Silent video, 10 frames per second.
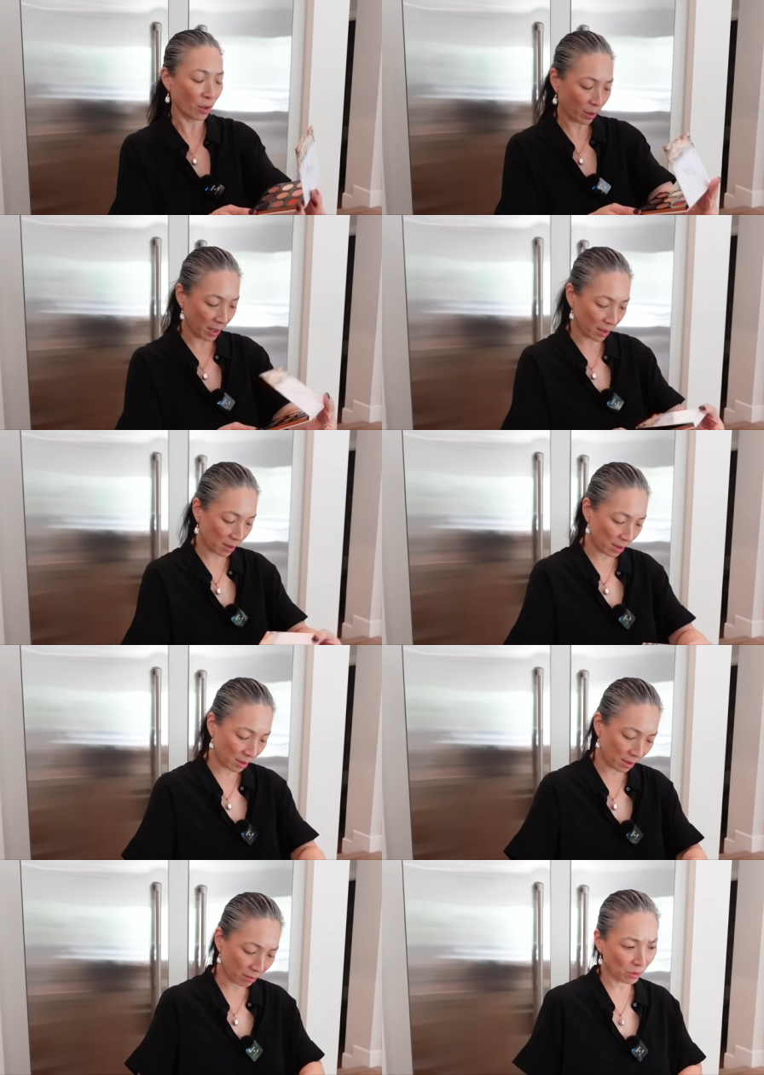
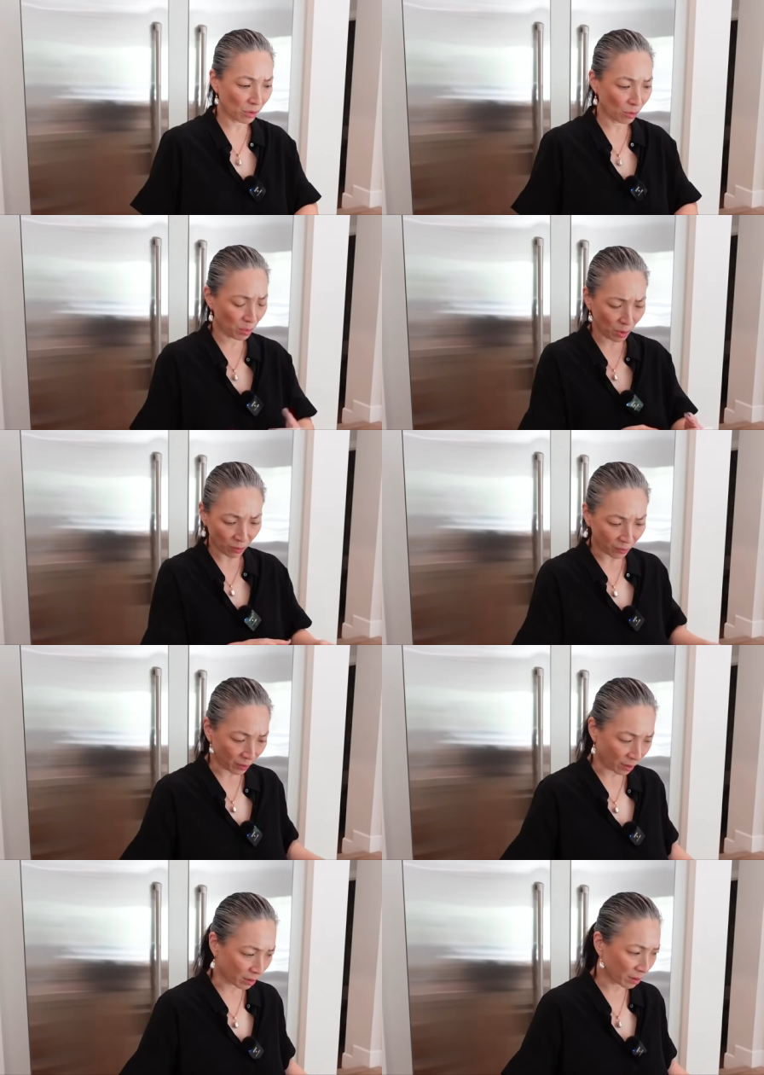Grace. So
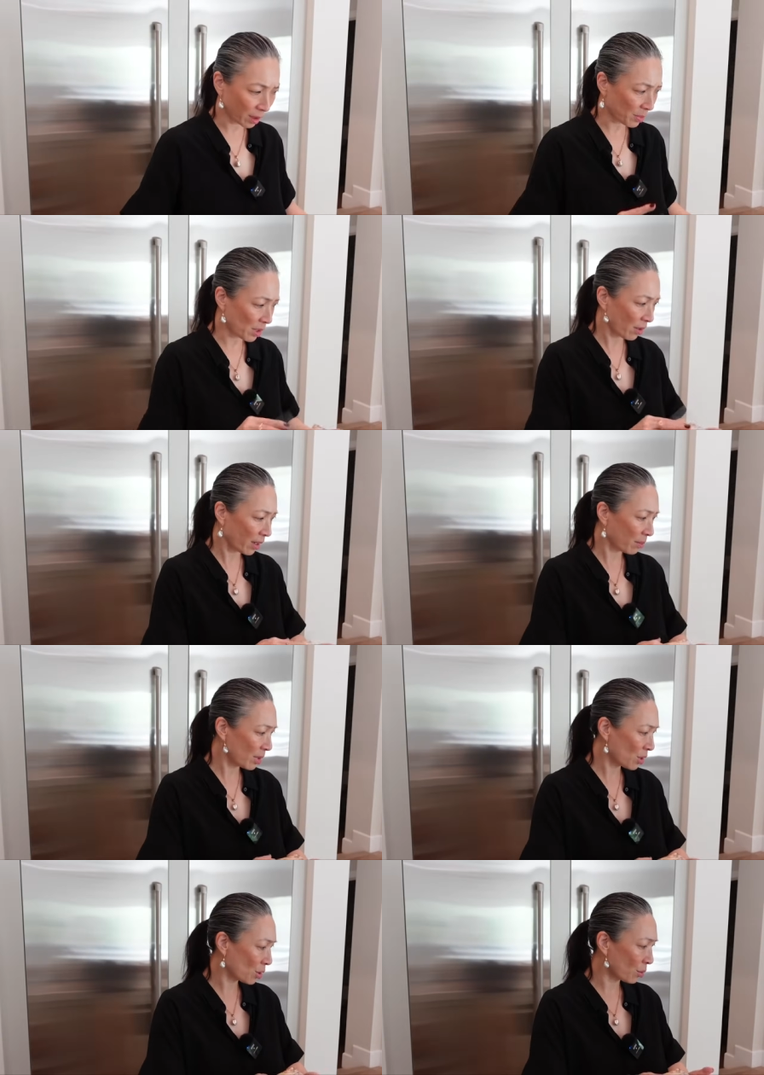beautiful. I'm sorry I
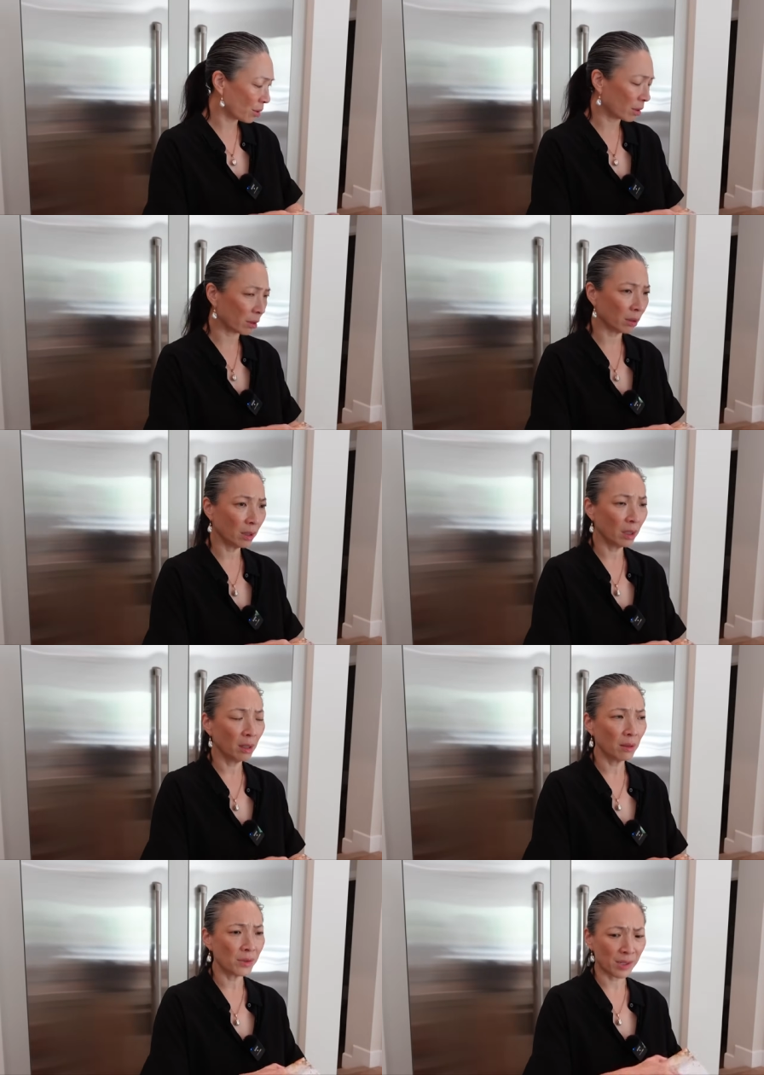missed your
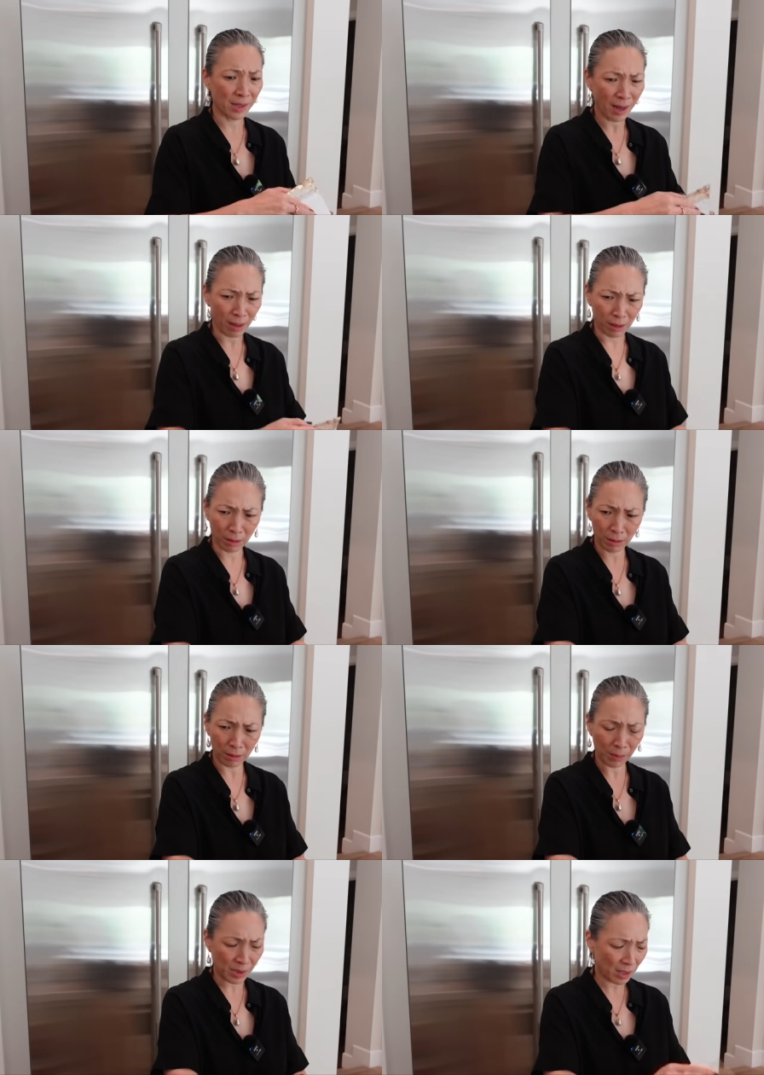
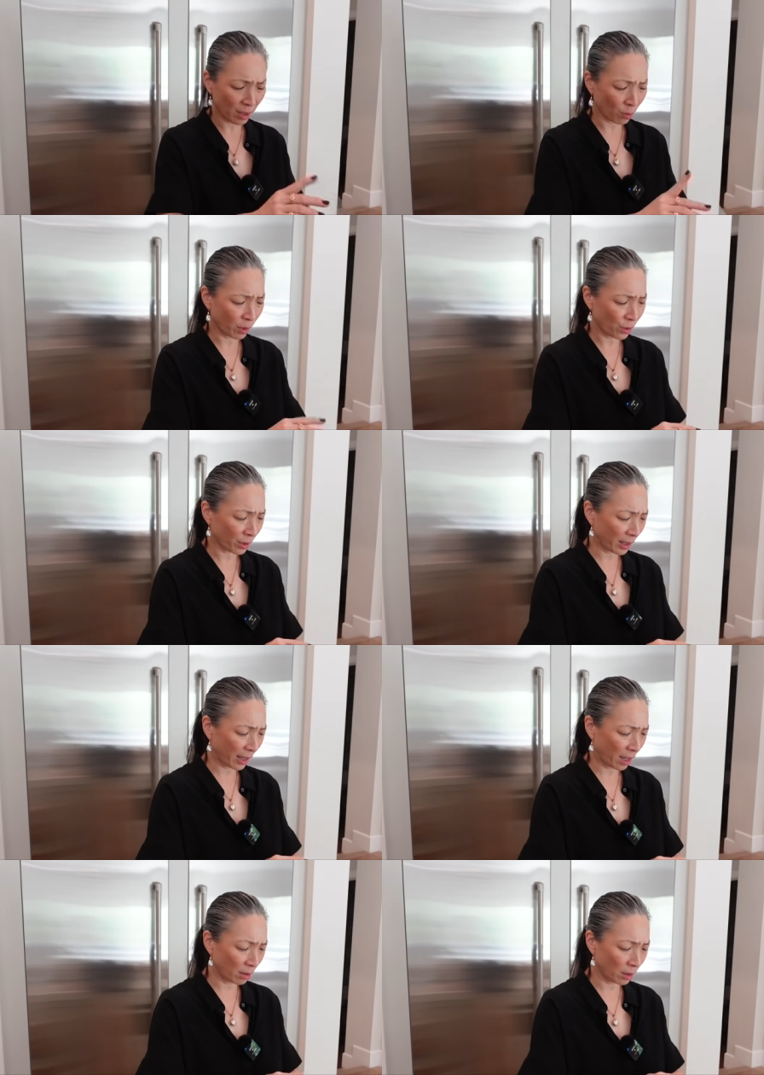sale. I'm sitting here wondering like
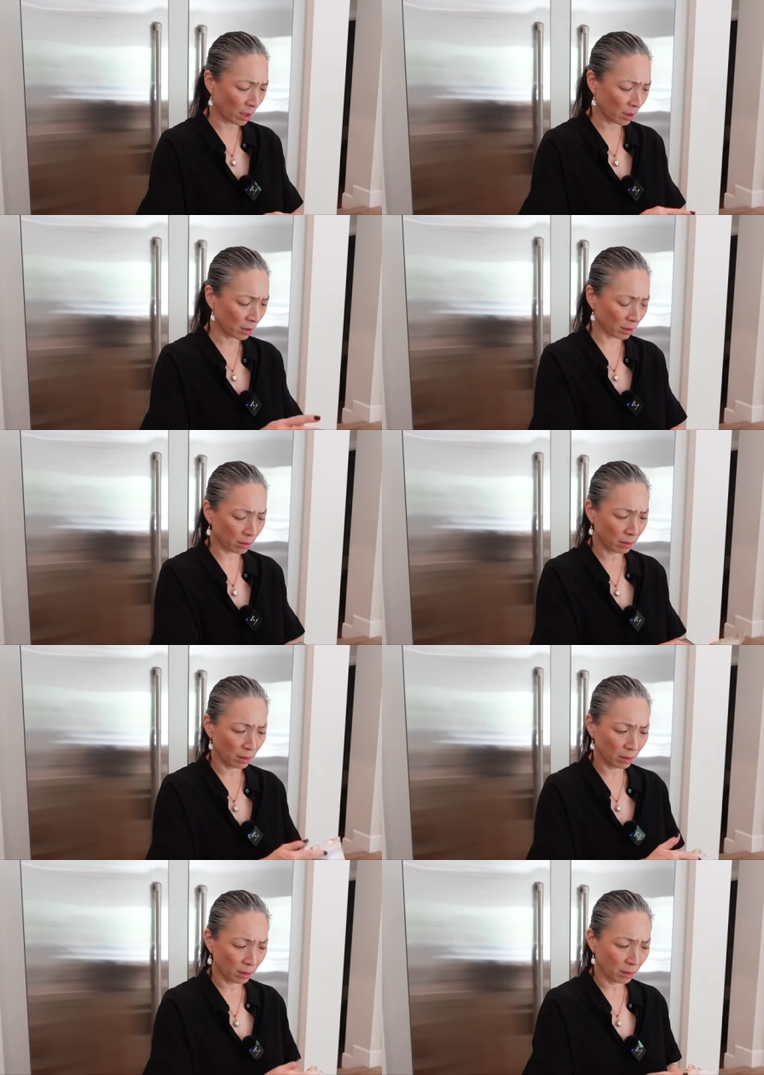how long
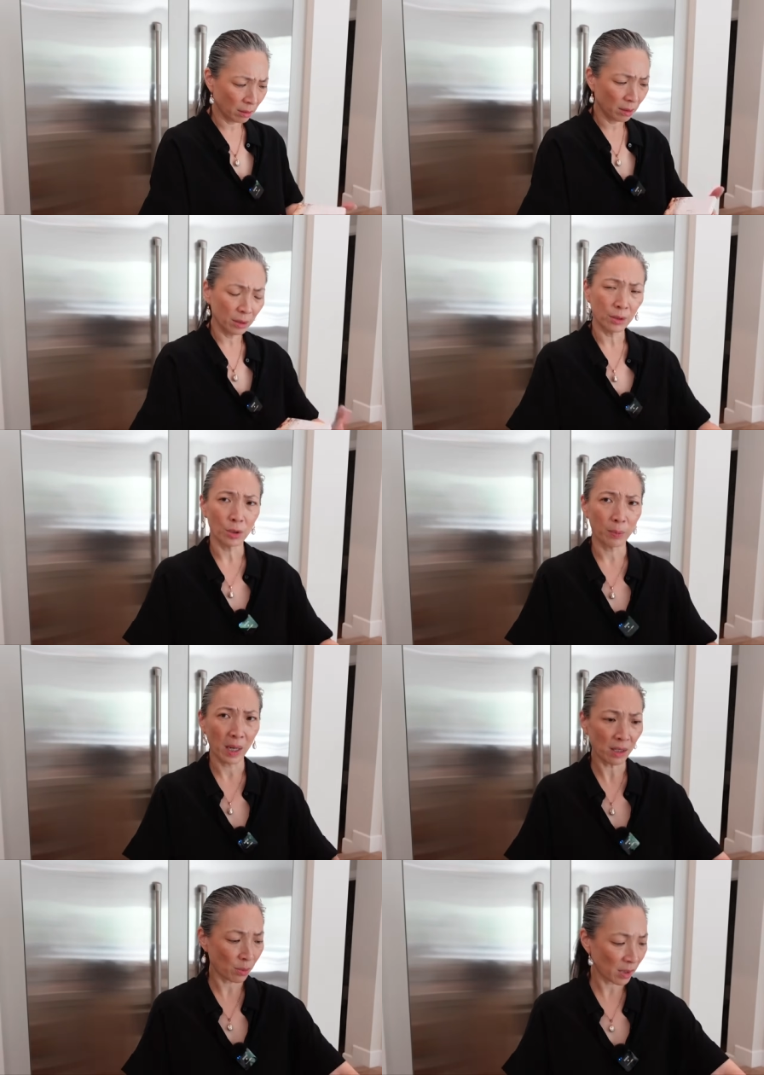your
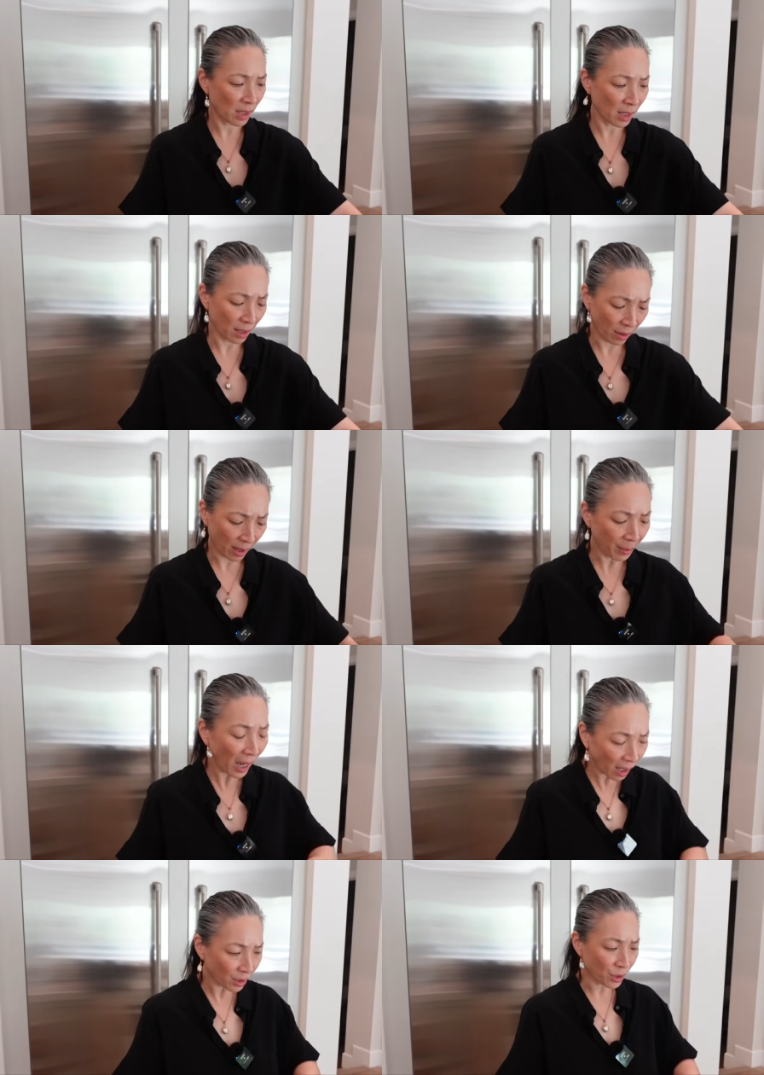box was sitting there. I
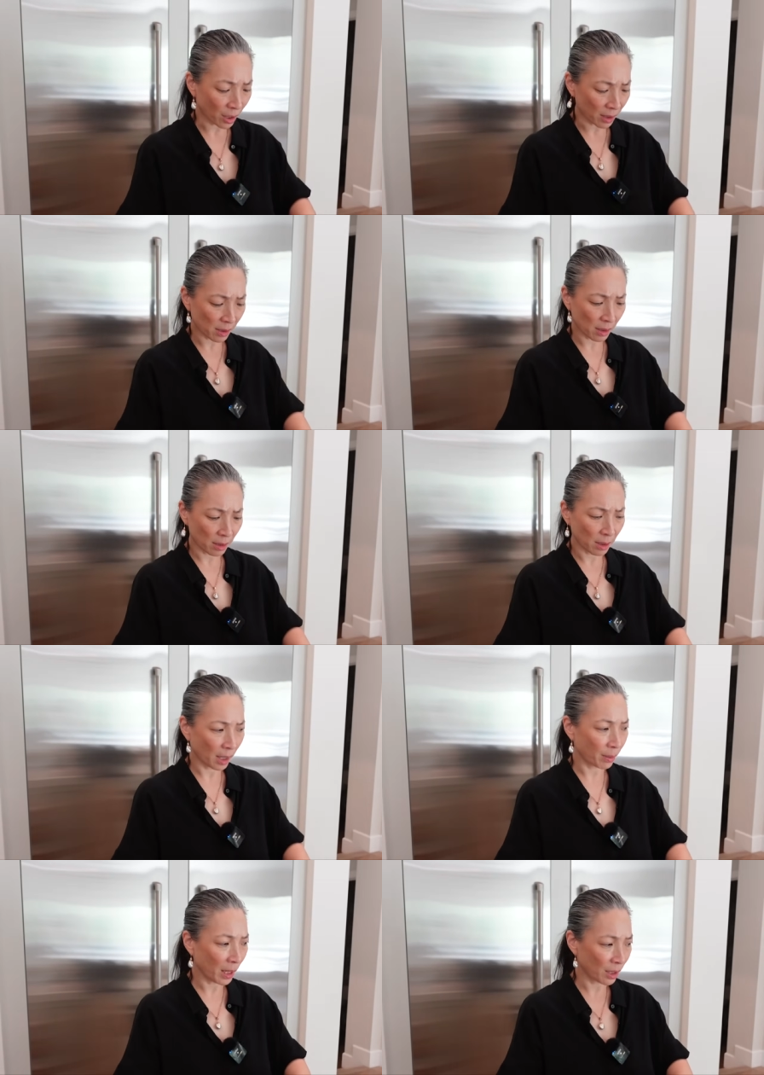apologize.
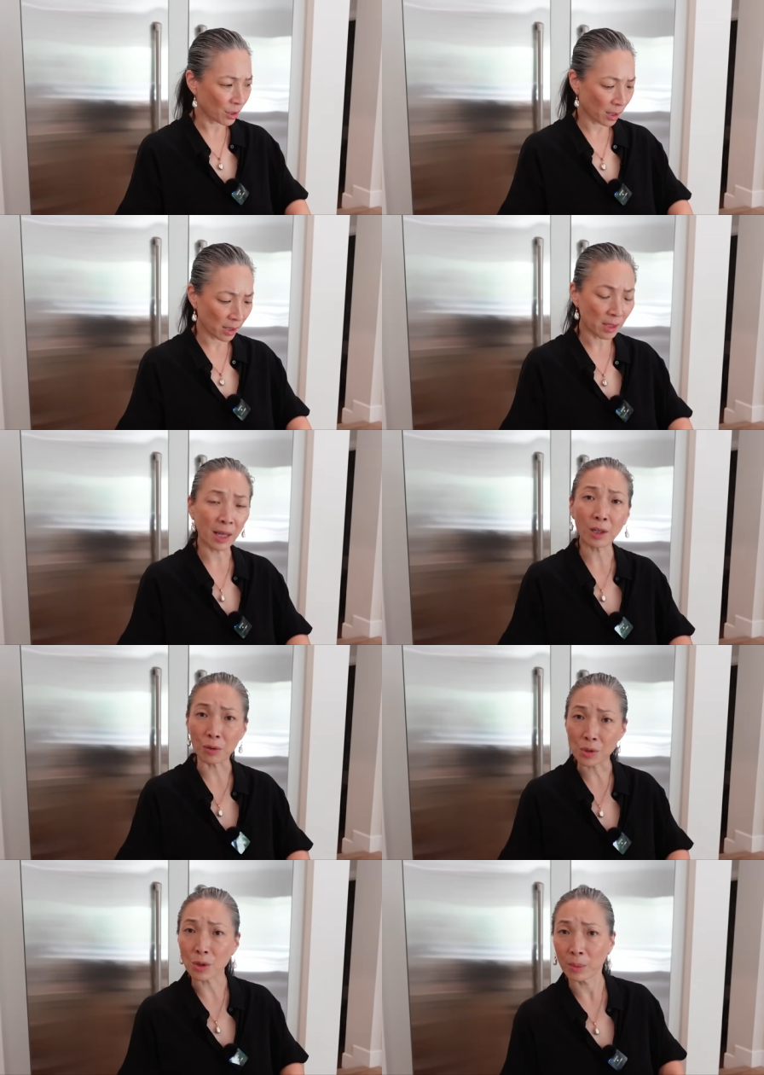I apologize. Thank you
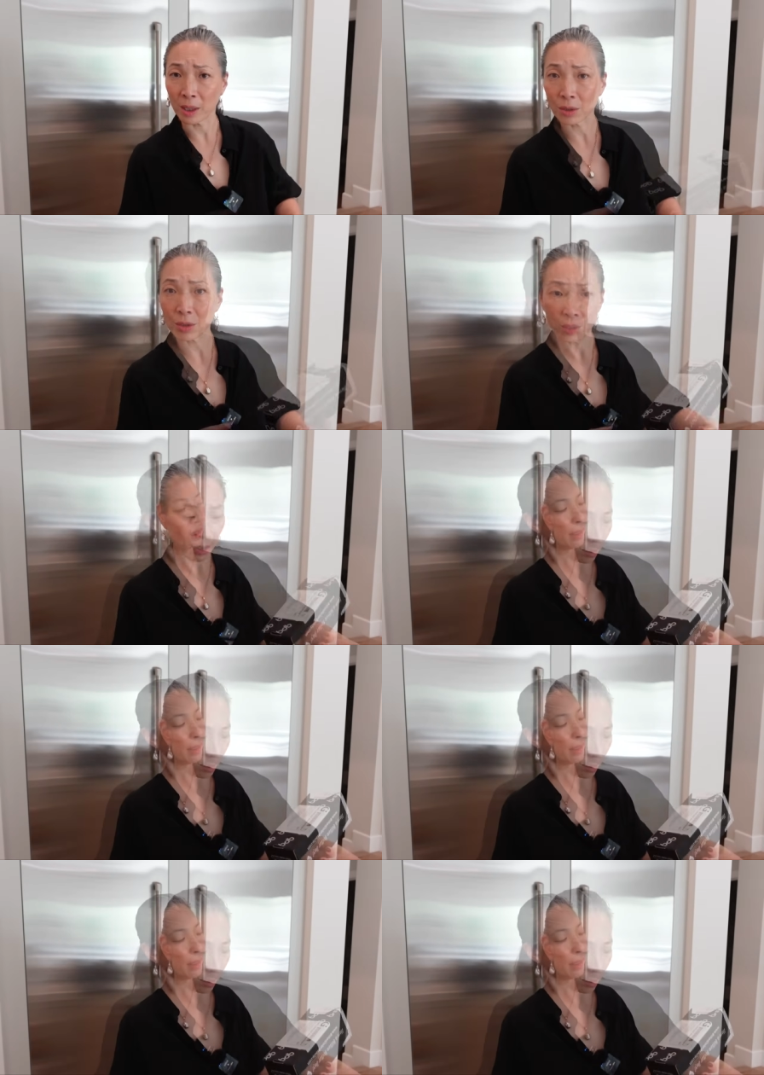so much.